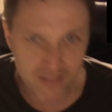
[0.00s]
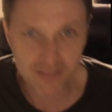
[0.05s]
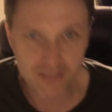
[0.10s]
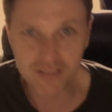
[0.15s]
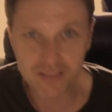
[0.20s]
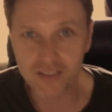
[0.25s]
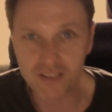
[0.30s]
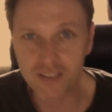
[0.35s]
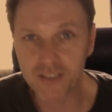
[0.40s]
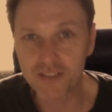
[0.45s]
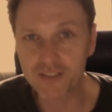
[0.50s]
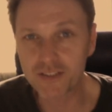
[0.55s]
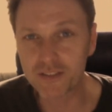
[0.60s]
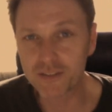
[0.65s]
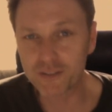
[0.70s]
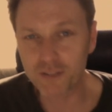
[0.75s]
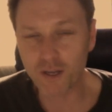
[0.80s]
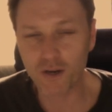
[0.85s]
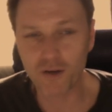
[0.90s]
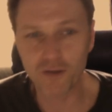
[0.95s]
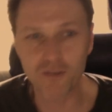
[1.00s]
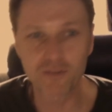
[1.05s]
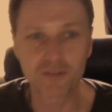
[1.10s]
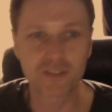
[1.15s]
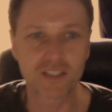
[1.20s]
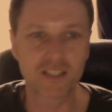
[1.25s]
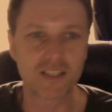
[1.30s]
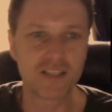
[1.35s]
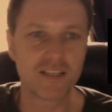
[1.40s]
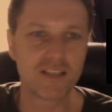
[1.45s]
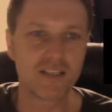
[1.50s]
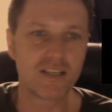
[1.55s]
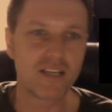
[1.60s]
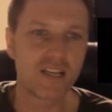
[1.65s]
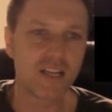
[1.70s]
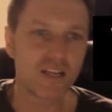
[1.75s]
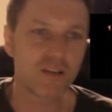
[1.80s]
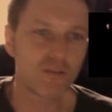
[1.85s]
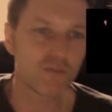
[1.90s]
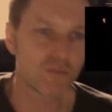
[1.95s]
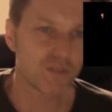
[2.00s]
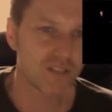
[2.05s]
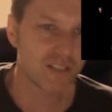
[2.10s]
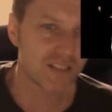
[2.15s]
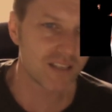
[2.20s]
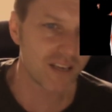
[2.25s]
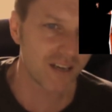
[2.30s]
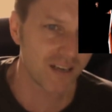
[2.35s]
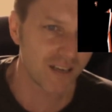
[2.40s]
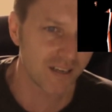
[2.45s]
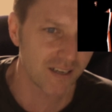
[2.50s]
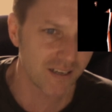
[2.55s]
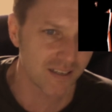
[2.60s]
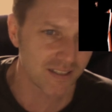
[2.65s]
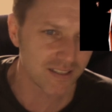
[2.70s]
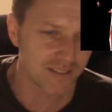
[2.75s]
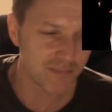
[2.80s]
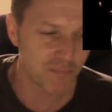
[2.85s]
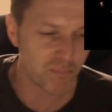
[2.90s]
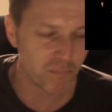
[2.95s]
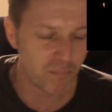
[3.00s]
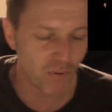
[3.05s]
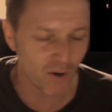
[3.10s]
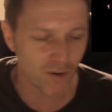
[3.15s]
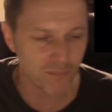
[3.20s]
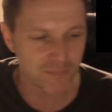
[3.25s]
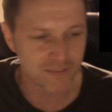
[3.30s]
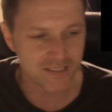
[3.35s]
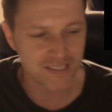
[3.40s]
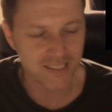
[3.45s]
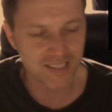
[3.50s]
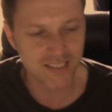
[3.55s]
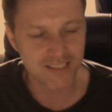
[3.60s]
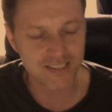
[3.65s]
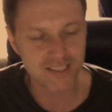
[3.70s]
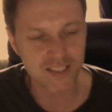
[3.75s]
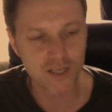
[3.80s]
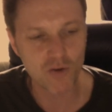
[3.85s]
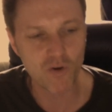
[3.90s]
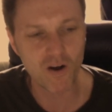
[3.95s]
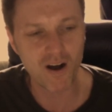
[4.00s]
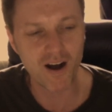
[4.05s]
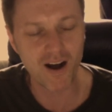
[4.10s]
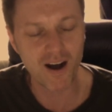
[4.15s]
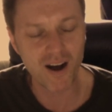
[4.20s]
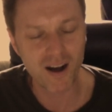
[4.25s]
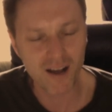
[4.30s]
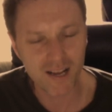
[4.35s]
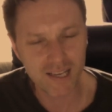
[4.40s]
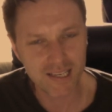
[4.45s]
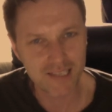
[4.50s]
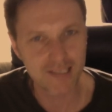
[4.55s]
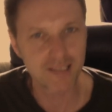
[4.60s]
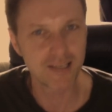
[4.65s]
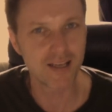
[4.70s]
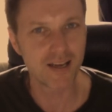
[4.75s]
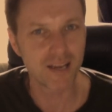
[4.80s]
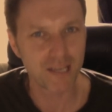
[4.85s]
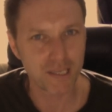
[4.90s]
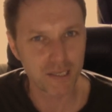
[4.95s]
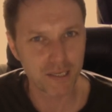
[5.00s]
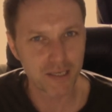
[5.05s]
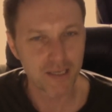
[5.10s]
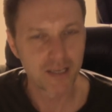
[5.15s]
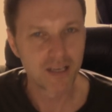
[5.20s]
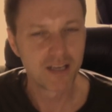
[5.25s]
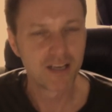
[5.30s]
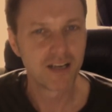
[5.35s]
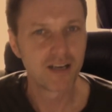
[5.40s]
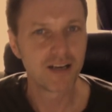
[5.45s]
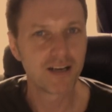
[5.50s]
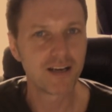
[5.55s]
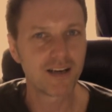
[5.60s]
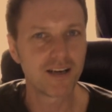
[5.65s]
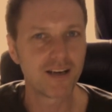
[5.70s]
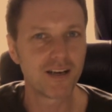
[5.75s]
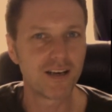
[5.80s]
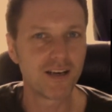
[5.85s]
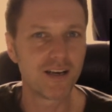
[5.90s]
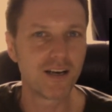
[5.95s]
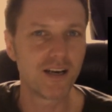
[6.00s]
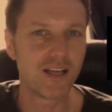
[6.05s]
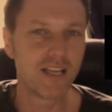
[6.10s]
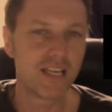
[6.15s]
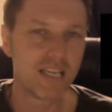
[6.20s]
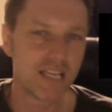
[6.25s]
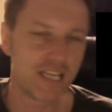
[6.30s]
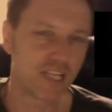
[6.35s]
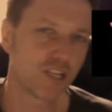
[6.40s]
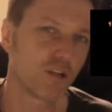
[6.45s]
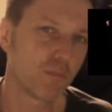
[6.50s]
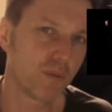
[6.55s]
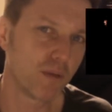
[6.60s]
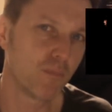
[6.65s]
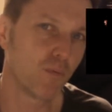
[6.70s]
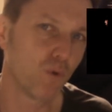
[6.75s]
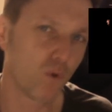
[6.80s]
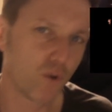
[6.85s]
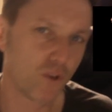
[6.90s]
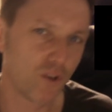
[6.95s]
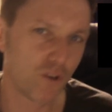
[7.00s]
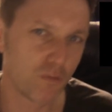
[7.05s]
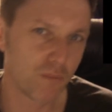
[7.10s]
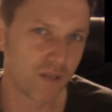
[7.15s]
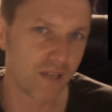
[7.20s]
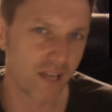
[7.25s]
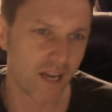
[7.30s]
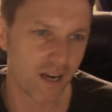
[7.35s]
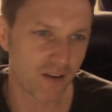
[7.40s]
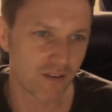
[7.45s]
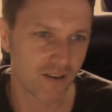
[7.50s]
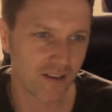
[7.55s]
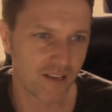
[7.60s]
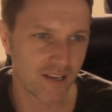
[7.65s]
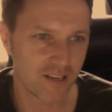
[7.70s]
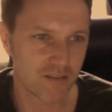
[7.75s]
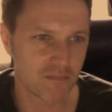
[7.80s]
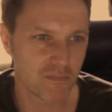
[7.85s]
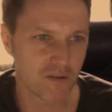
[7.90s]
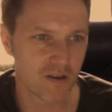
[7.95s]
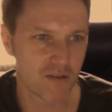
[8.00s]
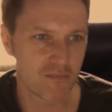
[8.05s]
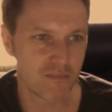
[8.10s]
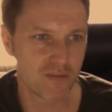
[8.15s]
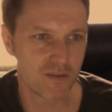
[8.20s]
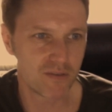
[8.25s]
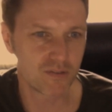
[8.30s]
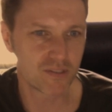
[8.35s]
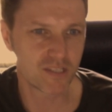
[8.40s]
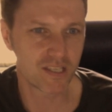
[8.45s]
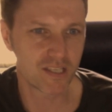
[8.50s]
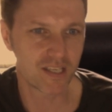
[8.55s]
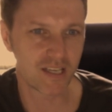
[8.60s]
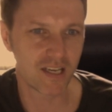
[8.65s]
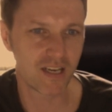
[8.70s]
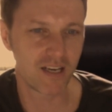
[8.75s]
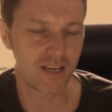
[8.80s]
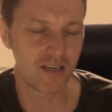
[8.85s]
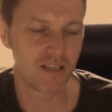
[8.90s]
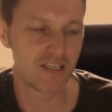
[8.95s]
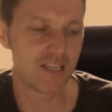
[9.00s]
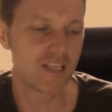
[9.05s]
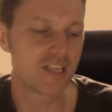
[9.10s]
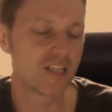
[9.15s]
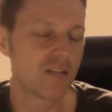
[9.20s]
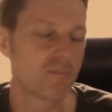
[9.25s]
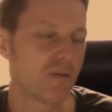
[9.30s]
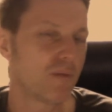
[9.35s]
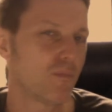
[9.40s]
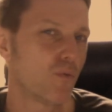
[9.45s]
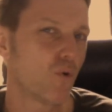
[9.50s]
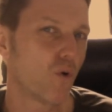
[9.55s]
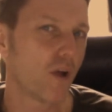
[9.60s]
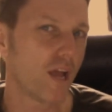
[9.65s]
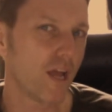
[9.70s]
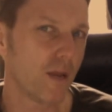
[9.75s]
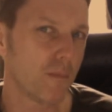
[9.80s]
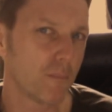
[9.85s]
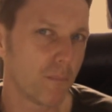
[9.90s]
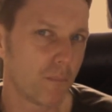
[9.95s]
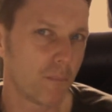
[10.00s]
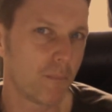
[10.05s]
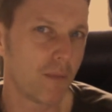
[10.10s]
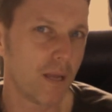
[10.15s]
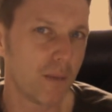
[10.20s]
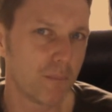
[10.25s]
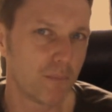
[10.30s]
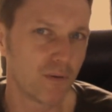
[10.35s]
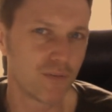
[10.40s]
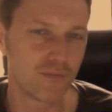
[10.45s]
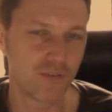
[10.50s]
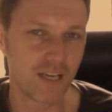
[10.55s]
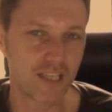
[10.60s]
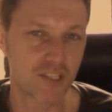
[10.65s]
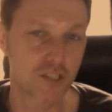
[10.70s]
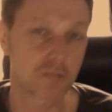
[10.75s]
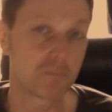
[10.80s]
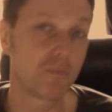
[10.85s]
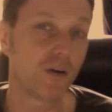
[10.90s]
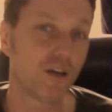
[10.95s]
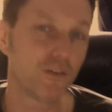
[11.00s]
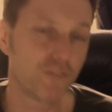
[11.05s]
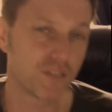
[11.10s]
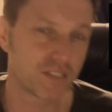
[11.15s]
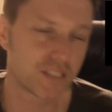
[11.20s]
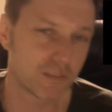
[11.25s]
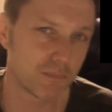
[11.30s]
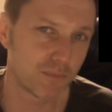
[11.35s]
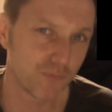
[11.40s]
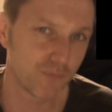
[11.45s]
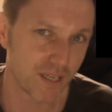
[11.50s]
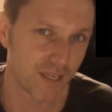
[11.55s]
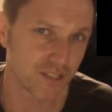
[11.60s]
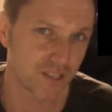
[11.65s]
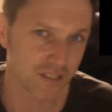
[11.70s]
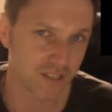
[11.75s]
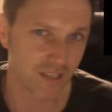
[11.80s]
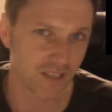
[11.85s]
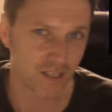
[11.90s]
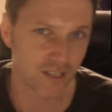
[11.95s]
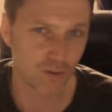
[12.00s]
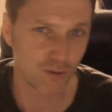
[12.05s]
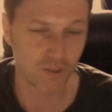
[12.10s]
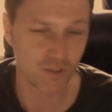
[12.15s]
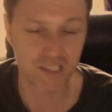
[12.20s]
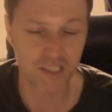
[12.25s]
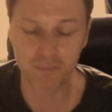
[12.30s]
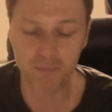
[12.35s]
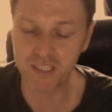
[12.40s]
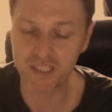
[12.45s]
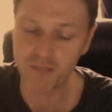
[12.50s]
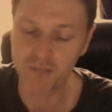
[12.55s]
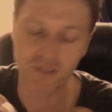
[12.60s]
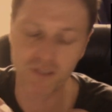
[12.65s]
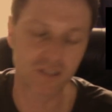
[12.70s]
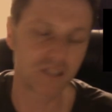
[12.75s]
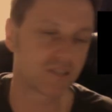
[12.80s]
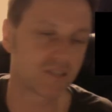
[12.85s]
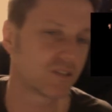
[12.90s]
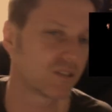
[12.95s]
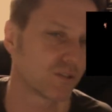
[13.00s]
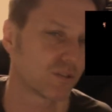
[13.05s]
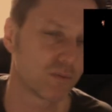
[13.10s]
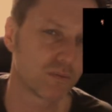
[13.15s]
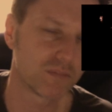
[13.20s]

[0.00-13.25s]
and the Stones and Neil Young and Bob Dylan, so I like a little bit more human error in my music, a little bit more imperfection, perfect imperfection, I call it, especially when you listen to,